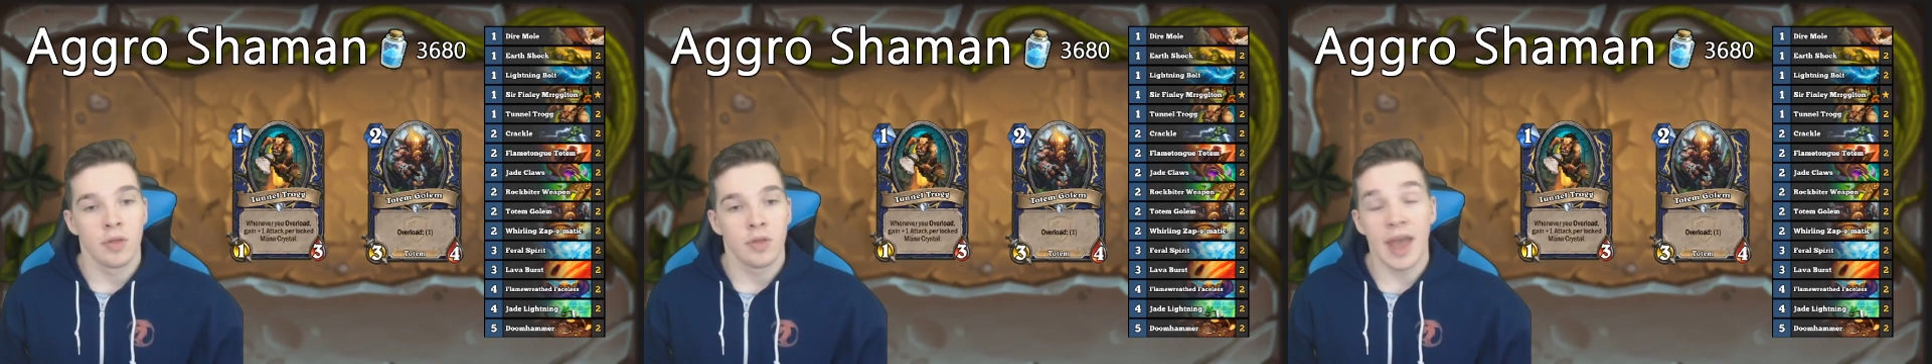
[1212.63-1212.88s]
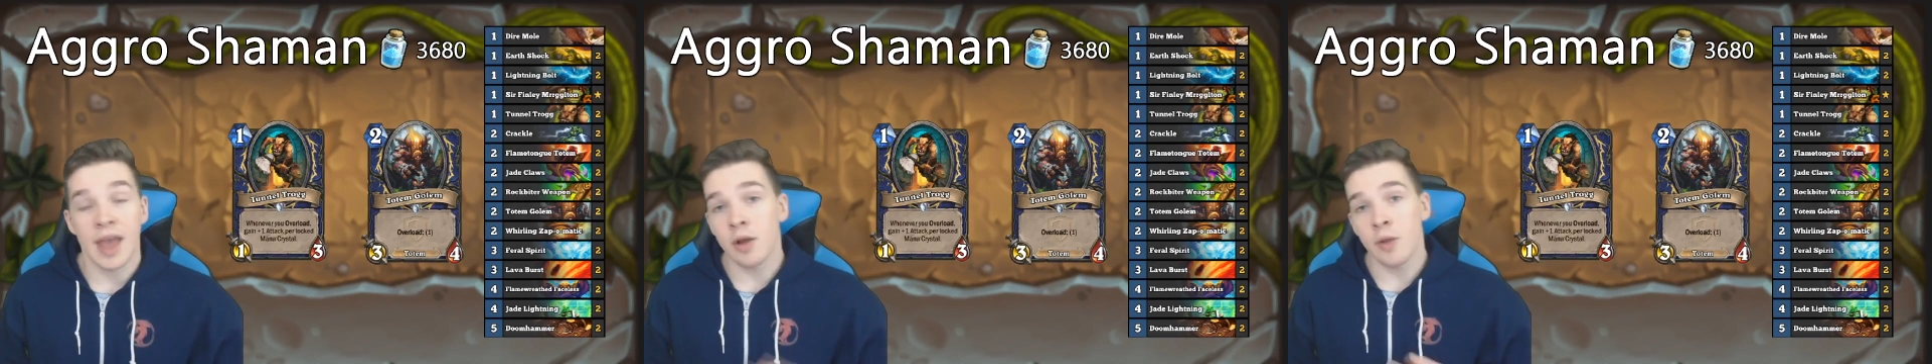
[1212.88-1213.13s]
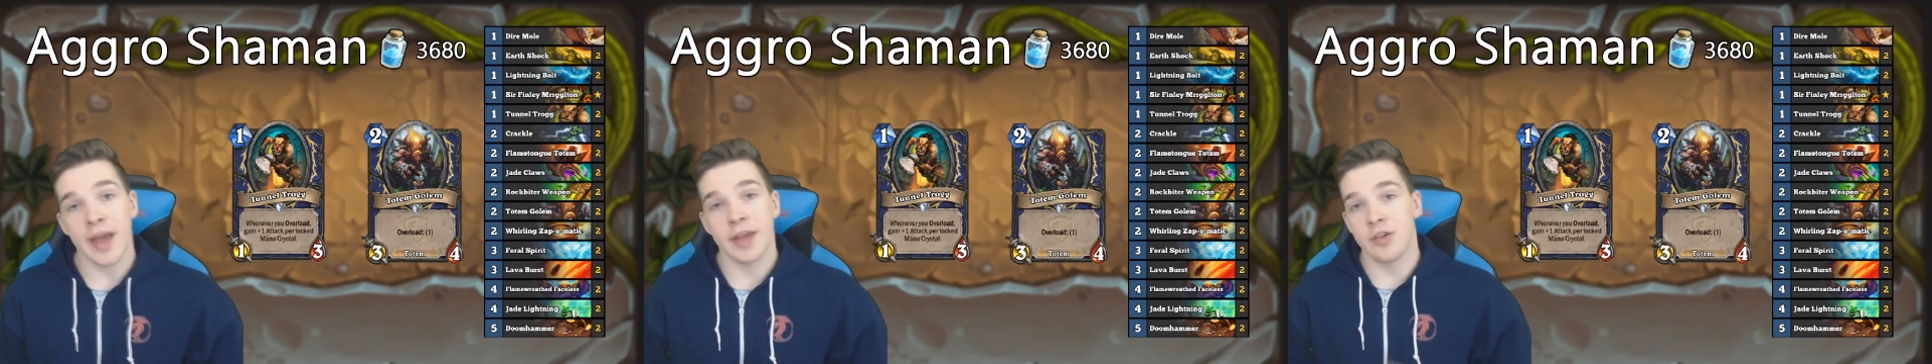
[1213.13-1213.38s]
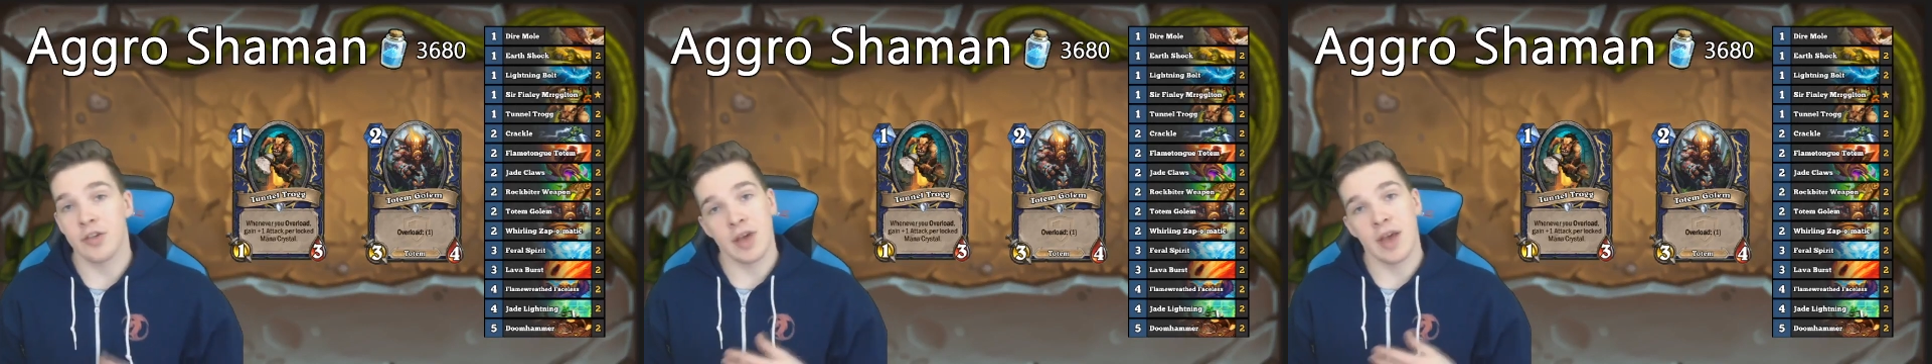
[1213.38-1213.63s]
The aggro
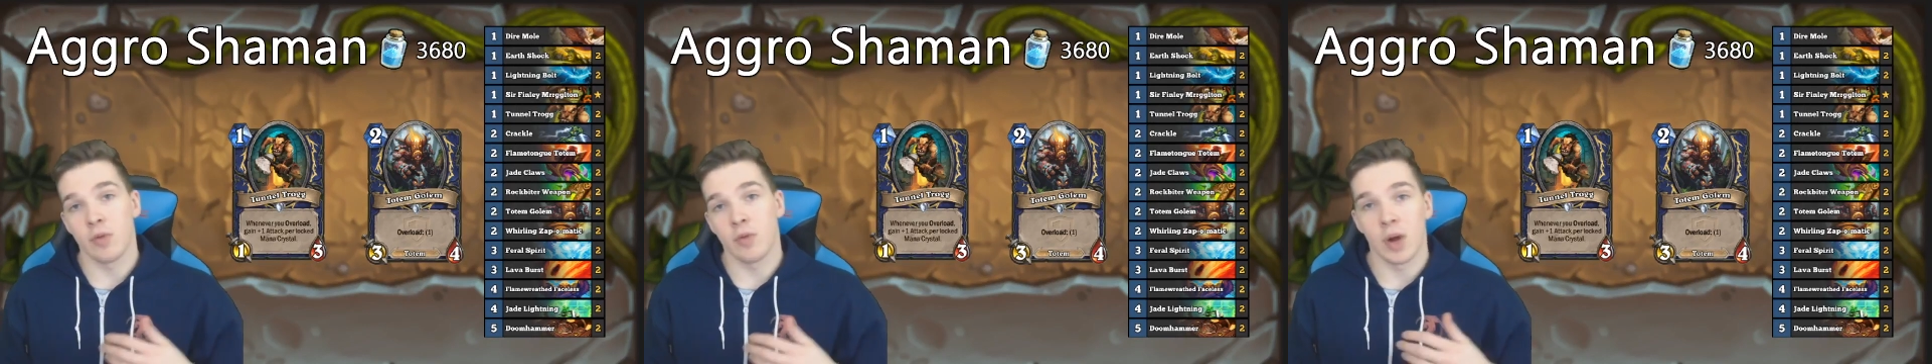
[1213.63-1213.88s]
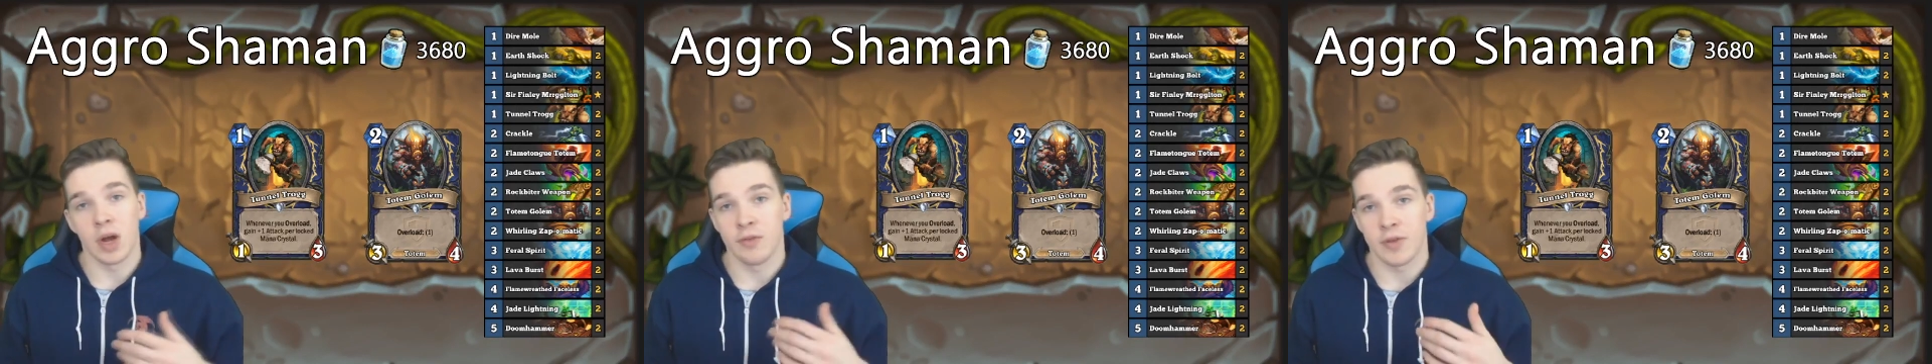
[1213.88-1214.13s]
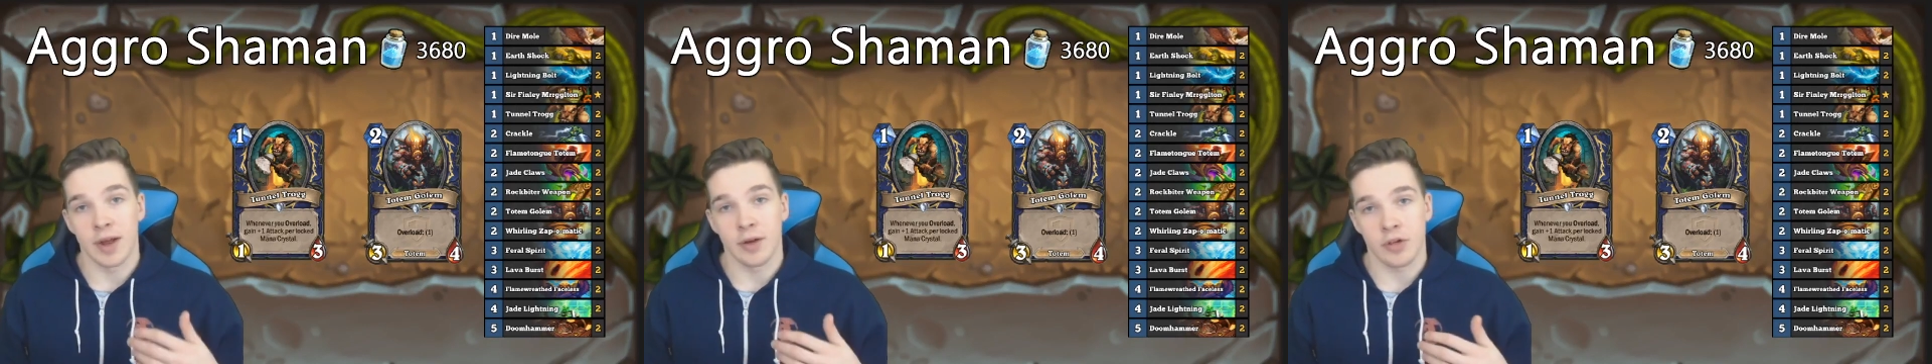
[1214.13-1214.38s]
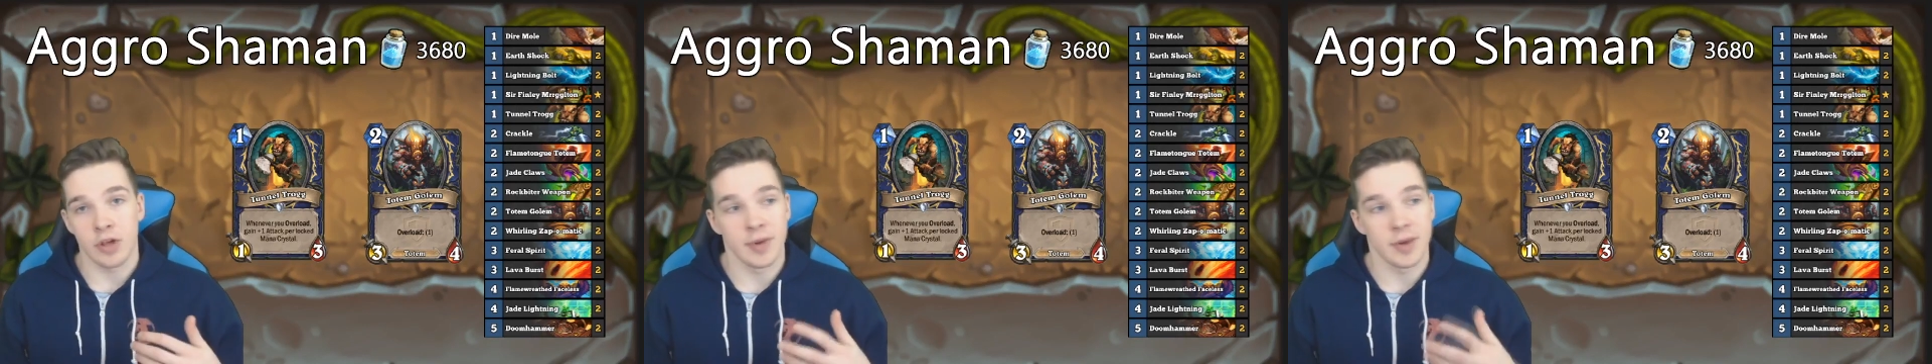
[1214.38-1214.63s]
package you have in Wild for Aggro
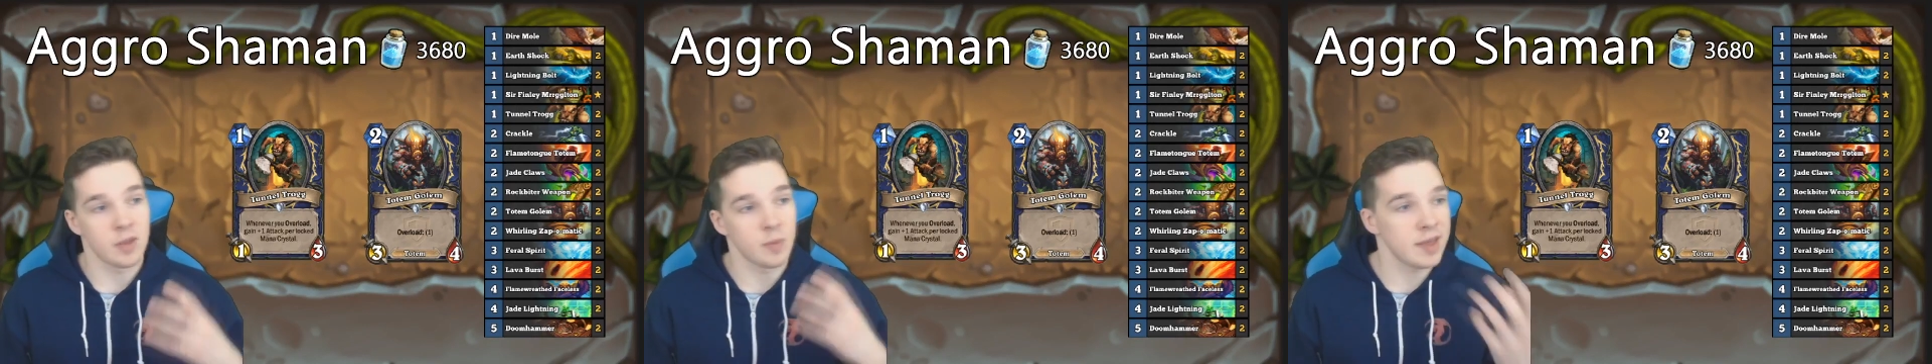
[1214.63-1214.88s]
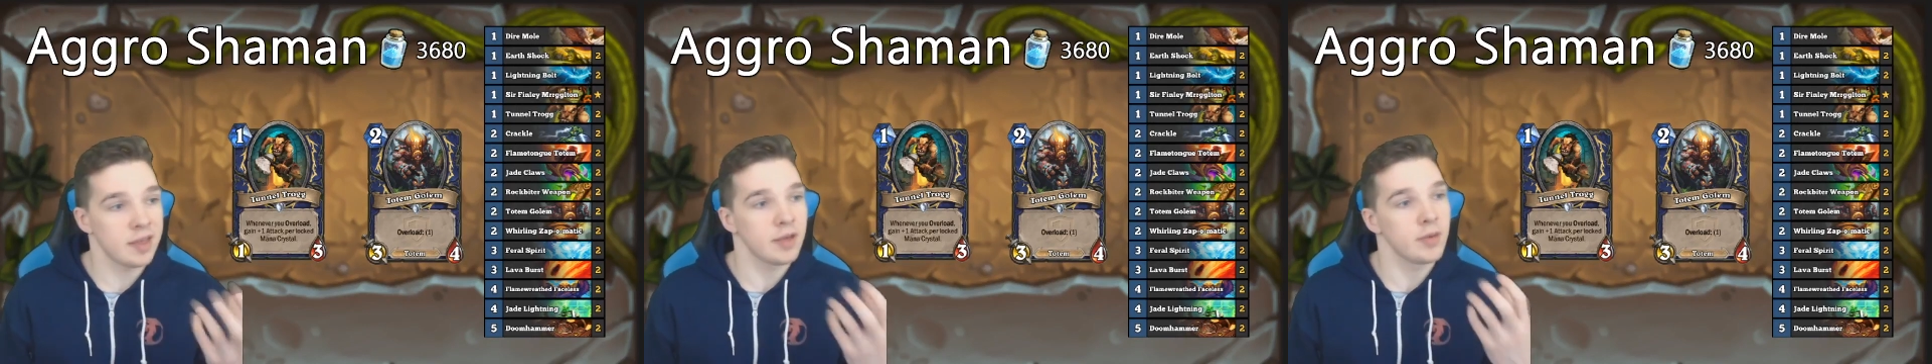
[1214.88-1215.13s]
Shaman is basically